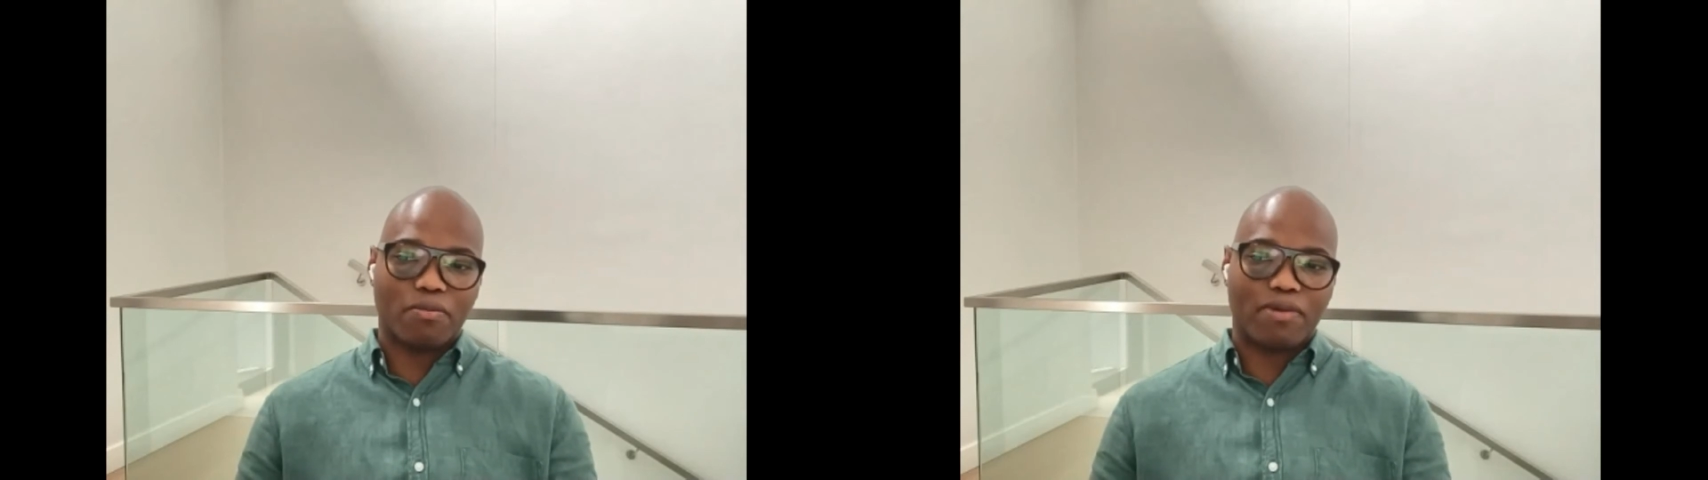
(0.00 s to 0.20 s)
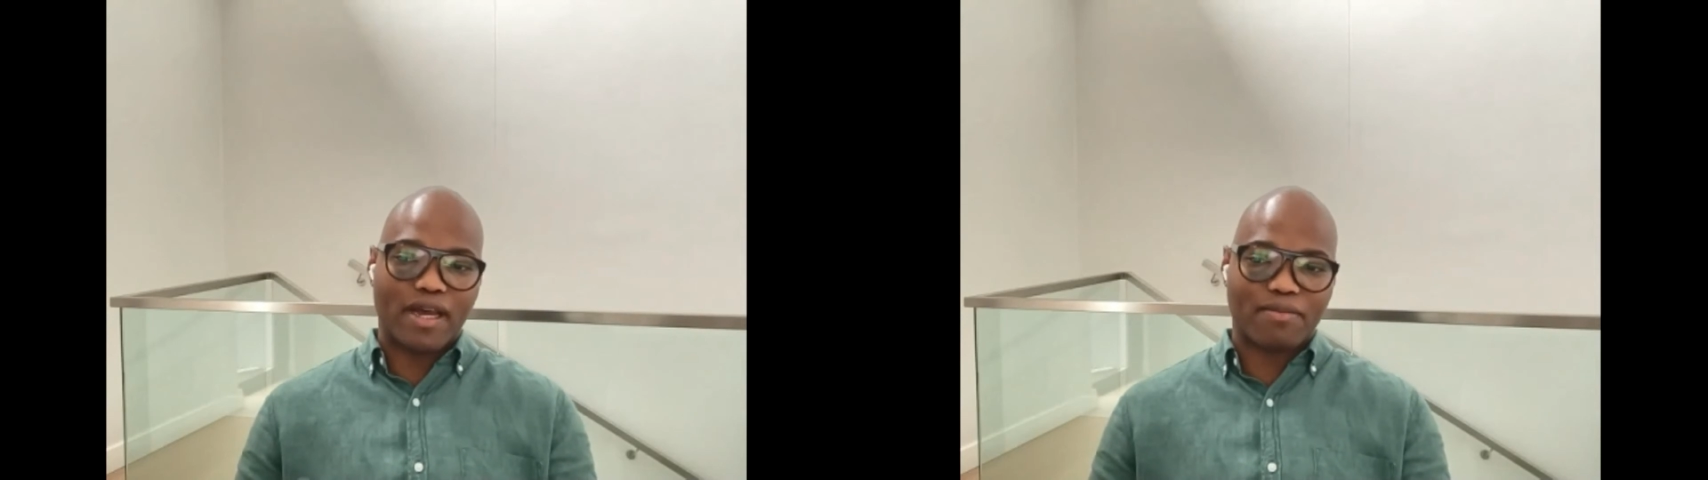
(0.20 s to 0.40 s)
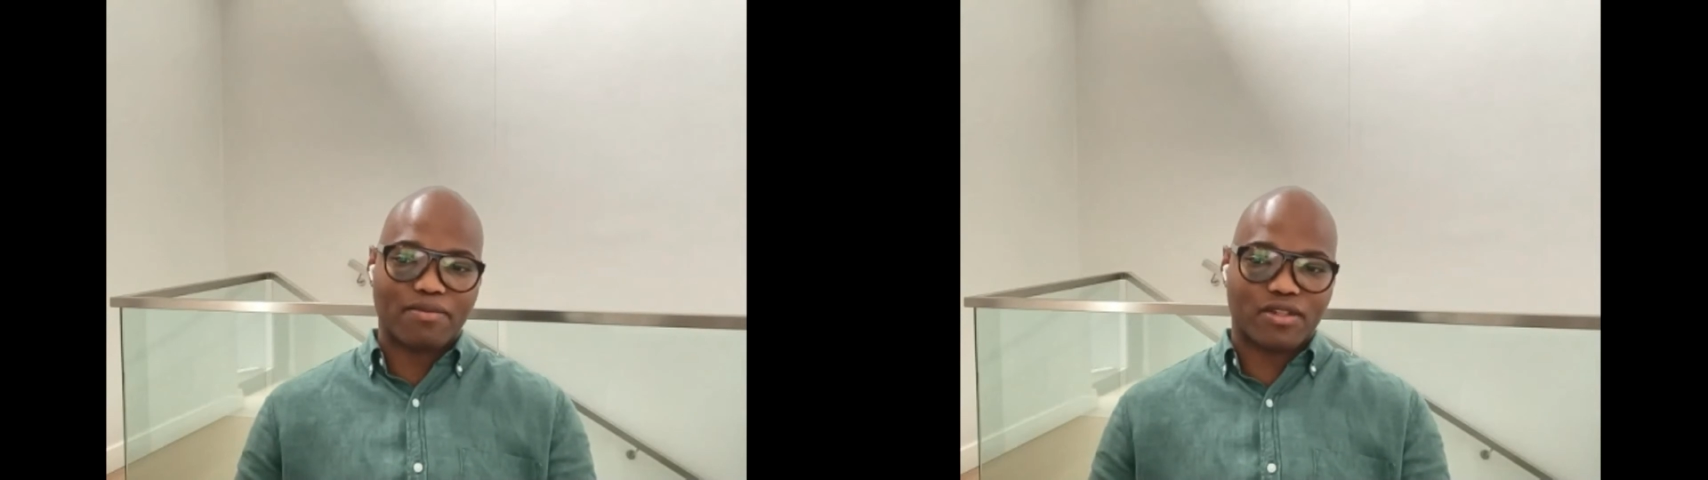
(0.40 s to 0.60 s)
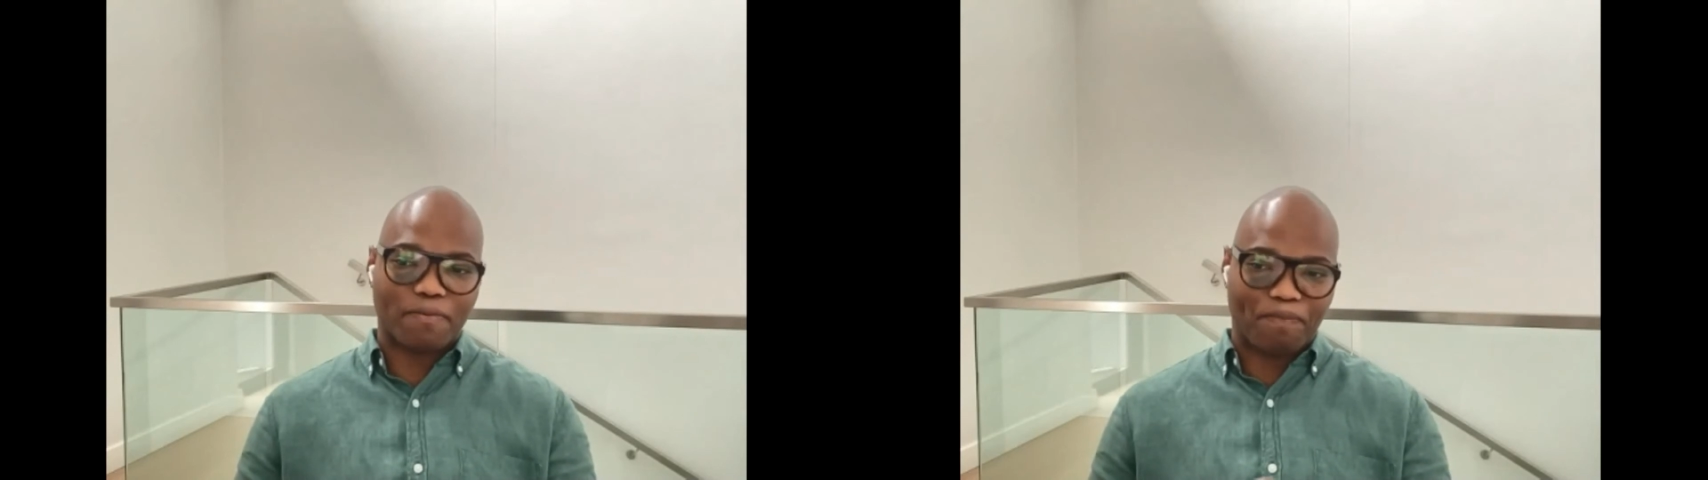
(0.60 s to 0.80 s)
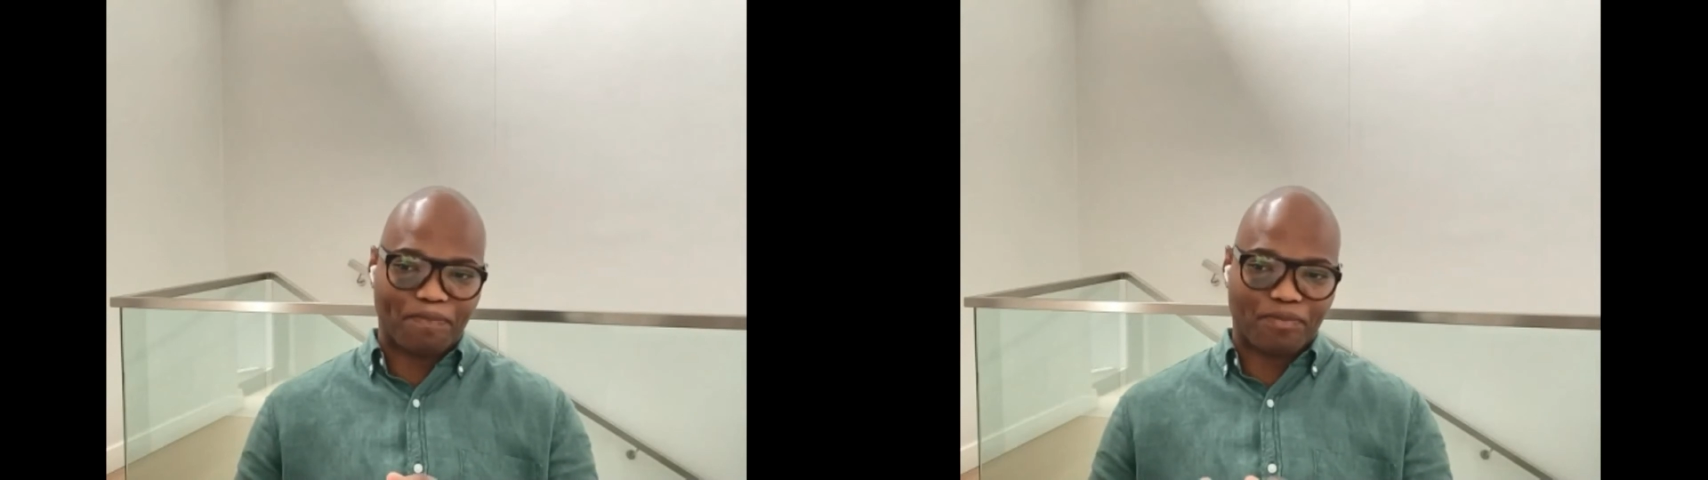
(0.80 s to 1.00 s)

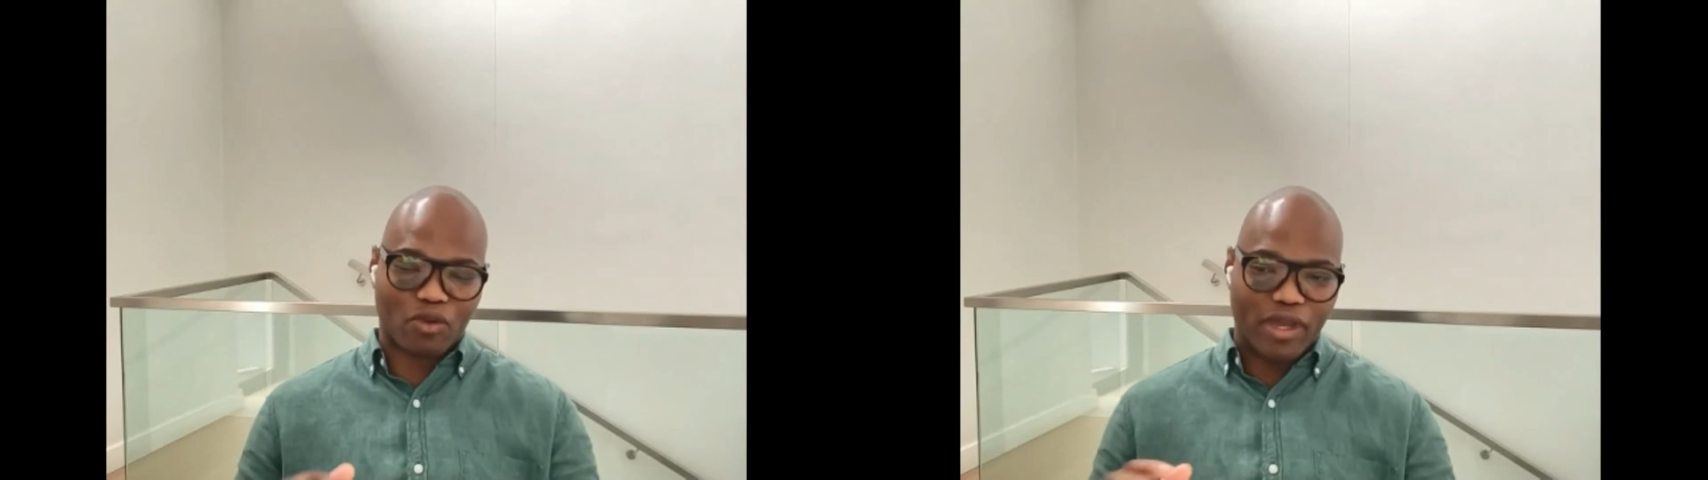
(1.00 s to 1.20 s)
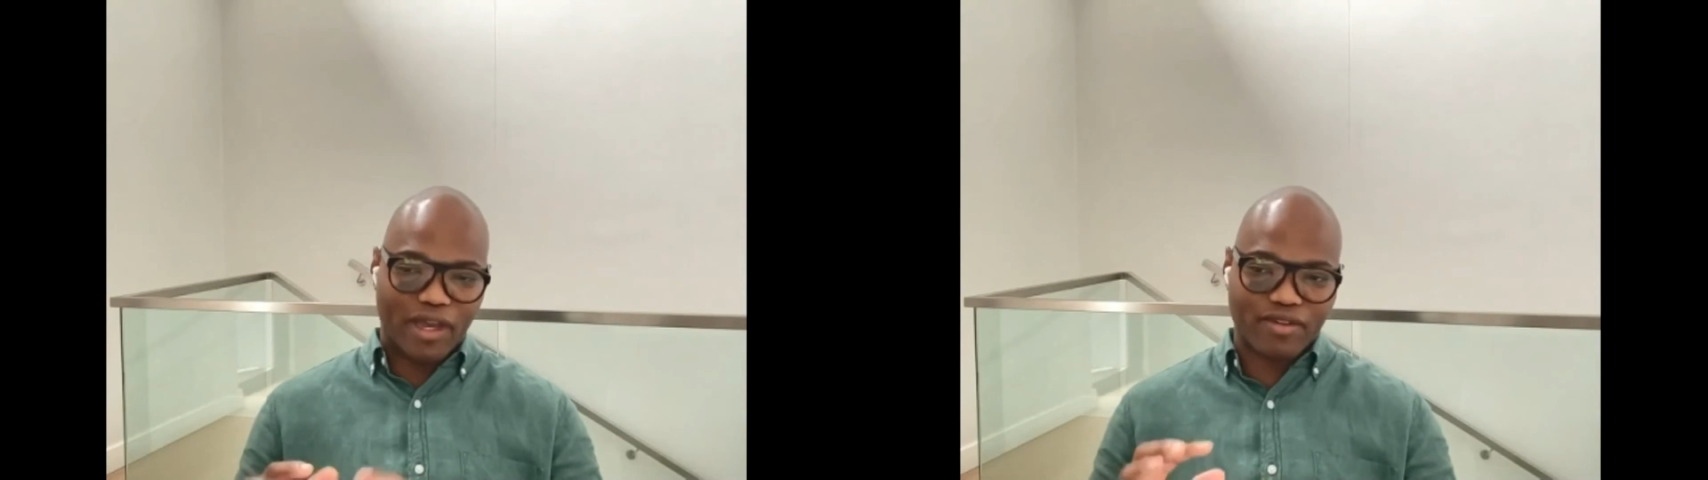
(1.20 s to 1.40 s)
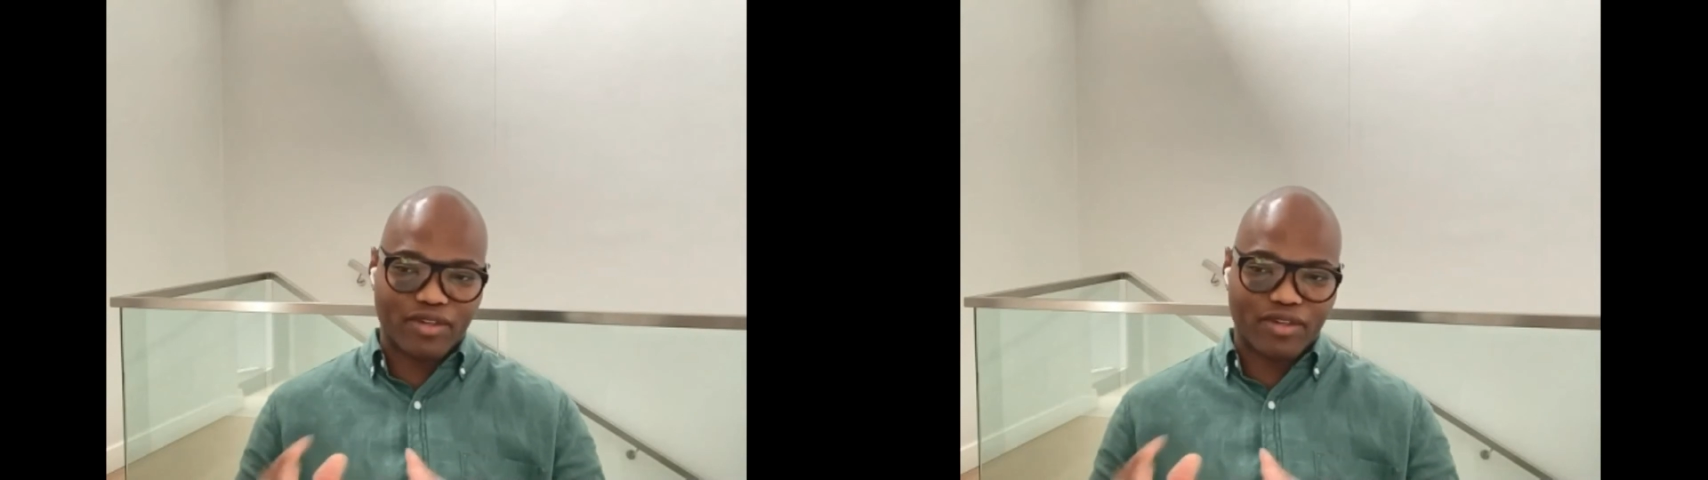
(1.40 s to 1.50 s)
perhaps we haven't